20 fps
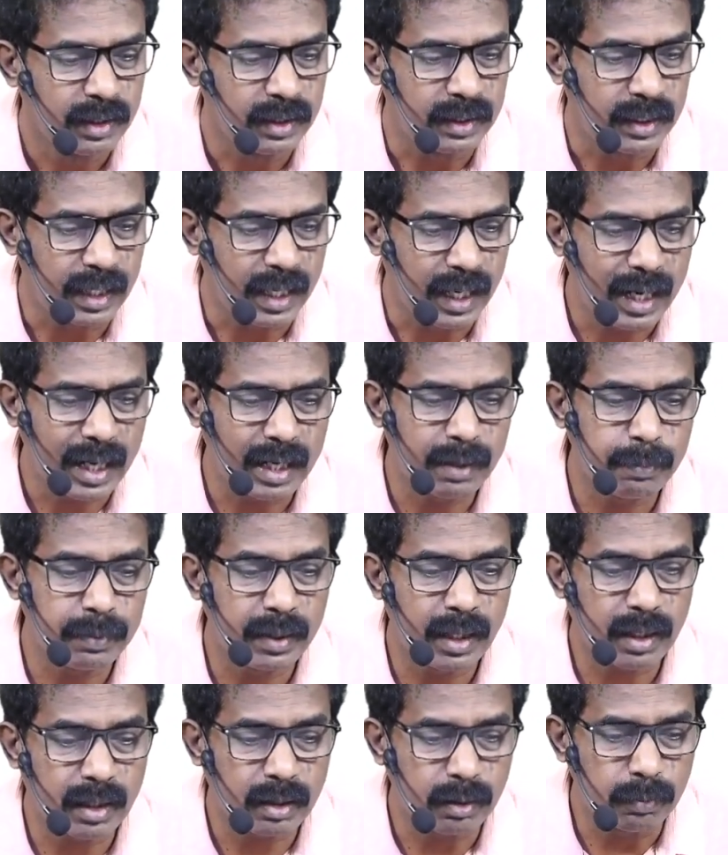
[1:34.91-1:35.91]
A and
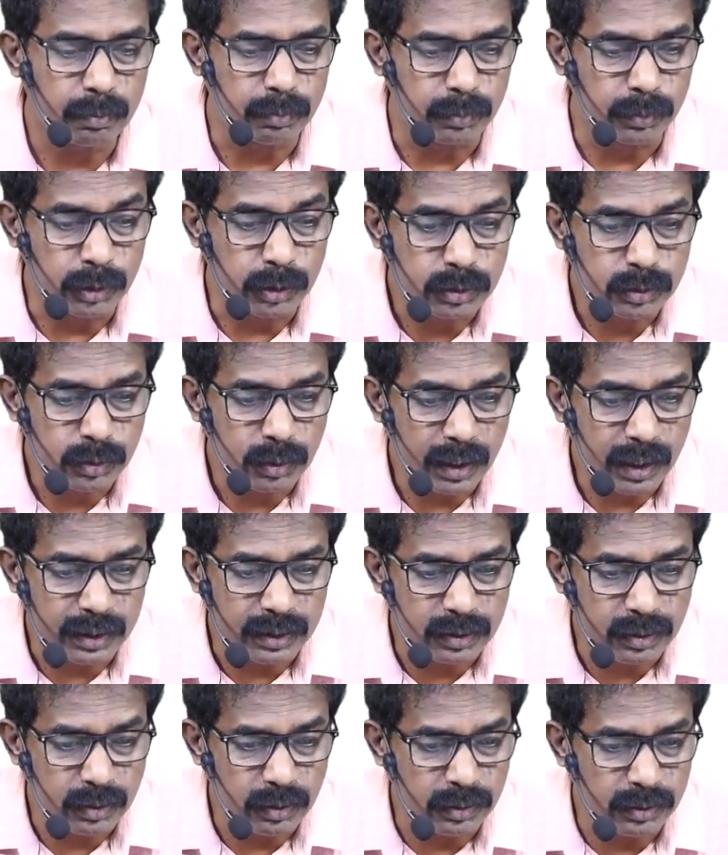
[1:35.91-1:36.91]
B are mutually
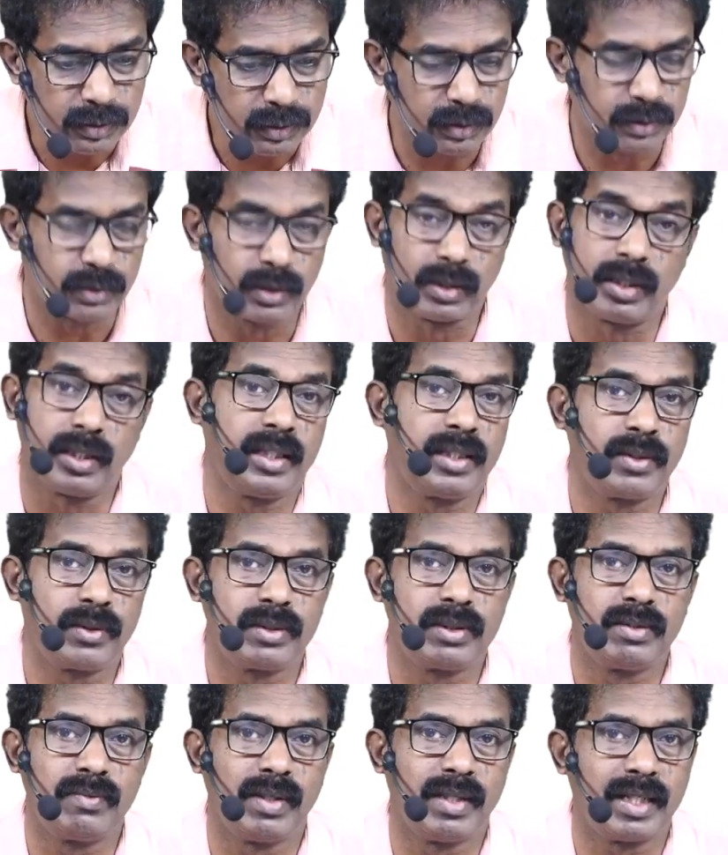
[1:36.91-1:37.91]
exclusive. So read the
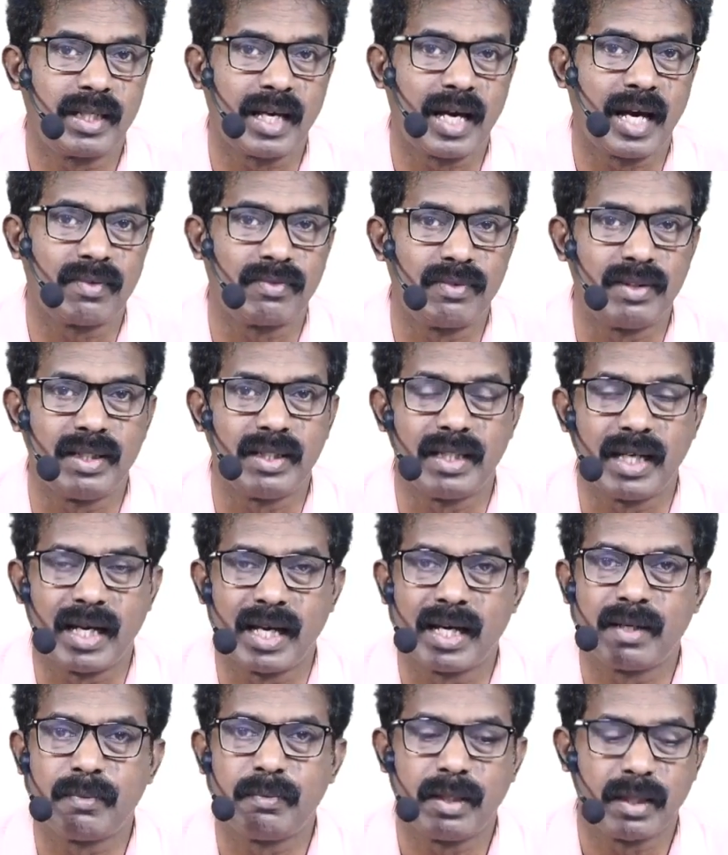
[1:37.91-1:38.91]
question very carefully.
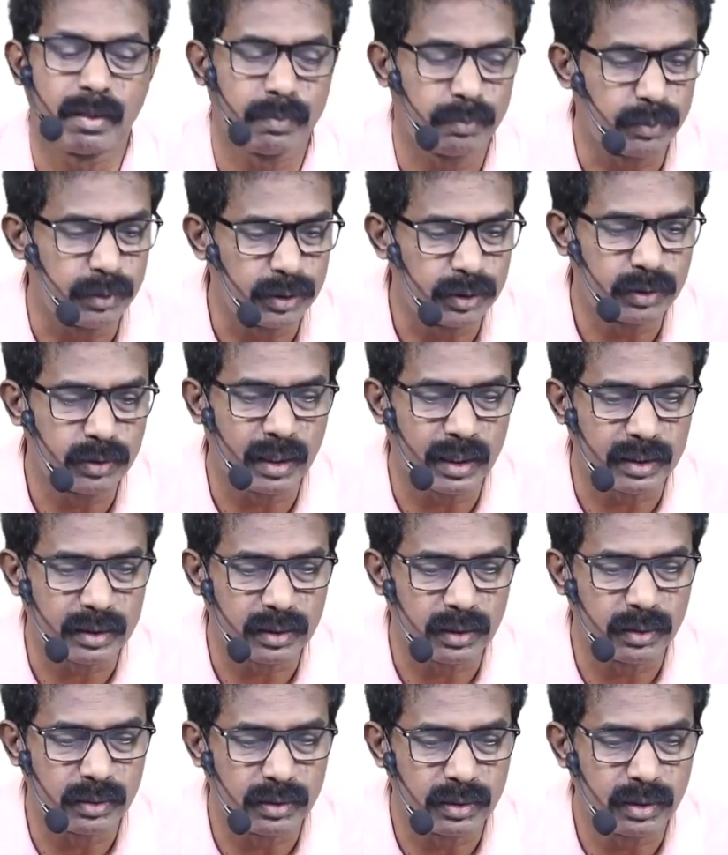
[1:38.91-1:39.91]
A and B are mutually
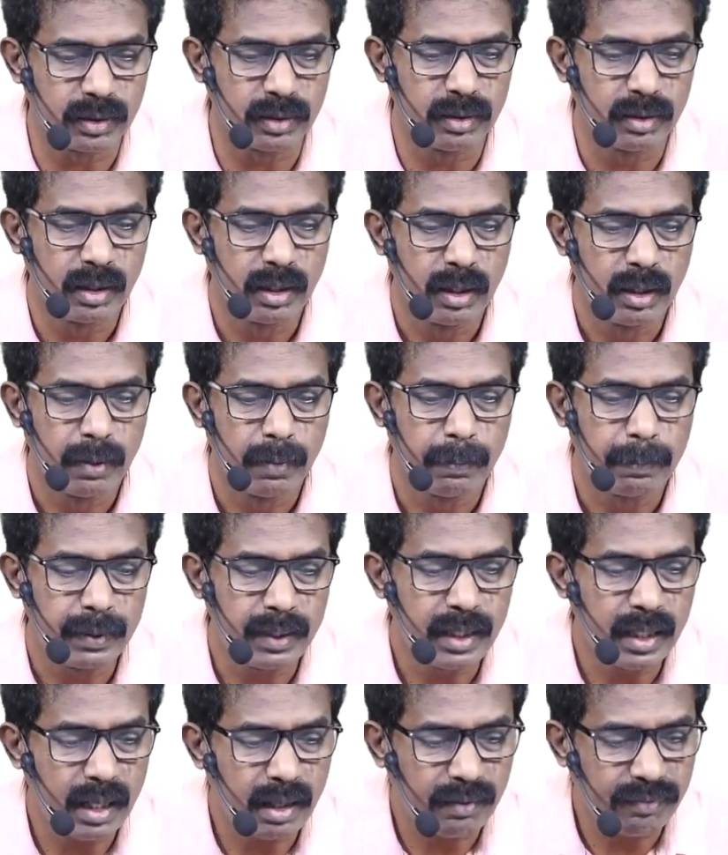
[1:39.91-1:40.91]
exclusive.
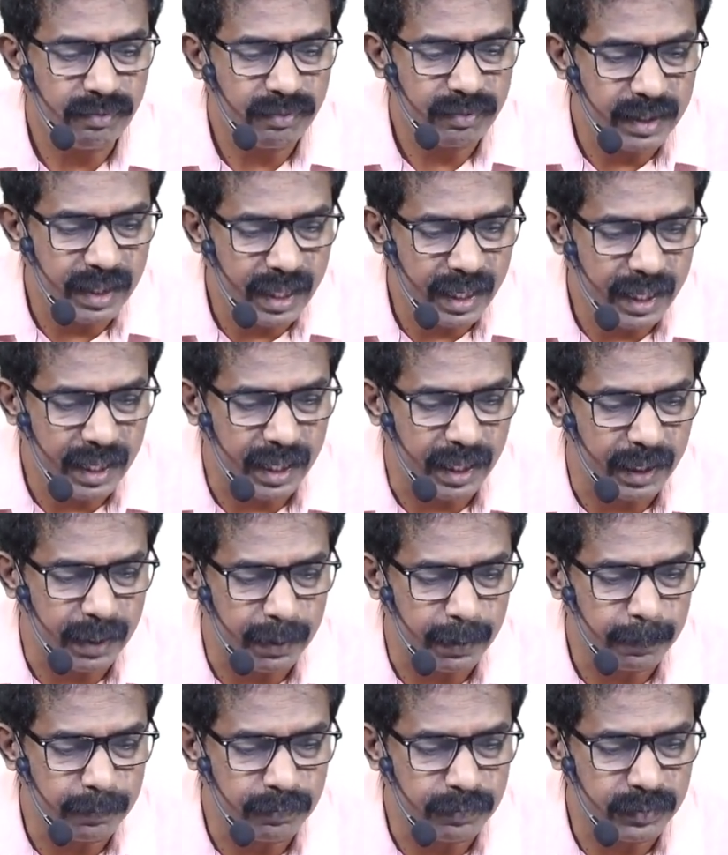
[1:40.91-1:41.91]
P of A,
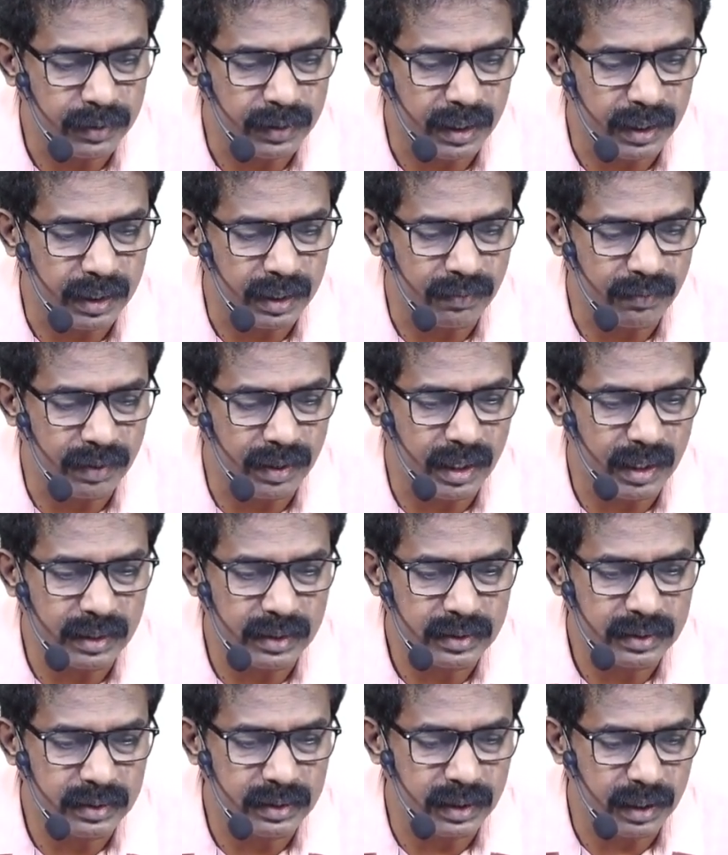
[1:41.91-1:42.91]
they given
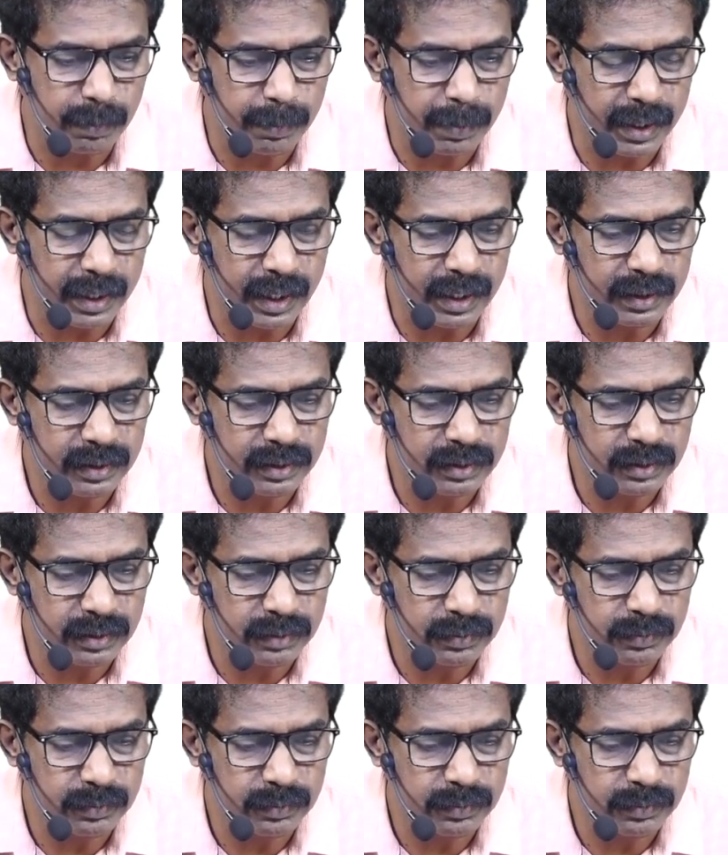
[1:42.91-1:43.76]
us 3 by 8.